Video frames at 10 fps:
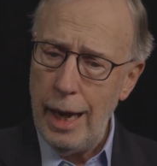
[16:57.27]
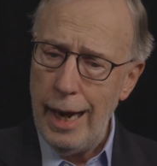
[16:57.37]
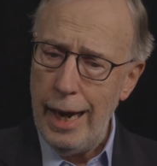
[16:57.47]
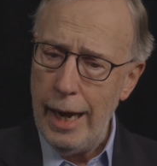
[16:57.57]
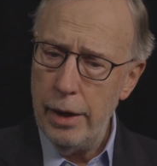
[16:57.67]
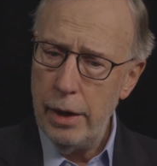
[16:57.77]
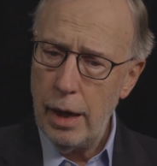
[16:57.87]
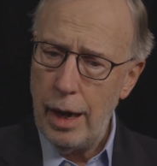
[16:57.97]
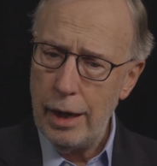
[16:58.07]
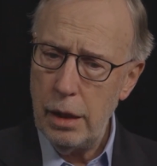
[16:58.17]
And
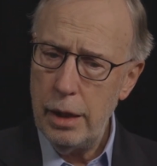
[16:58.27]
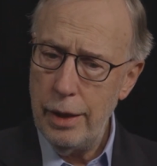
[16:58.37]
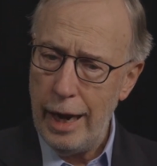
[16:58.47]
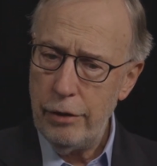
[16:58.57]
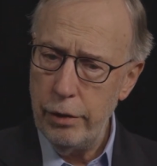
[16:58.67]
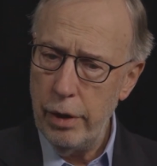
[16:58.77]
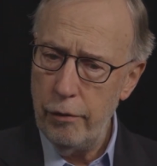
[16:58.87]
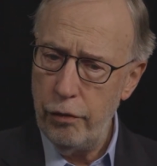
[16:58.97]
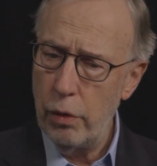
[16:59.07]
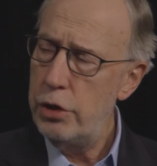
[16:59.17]
I think that's an
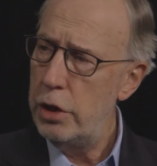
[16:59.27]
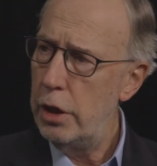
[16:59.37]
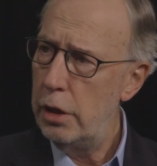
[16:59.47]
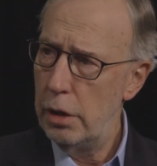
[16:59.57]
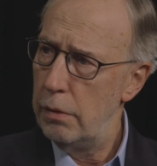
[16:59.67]
unfortunate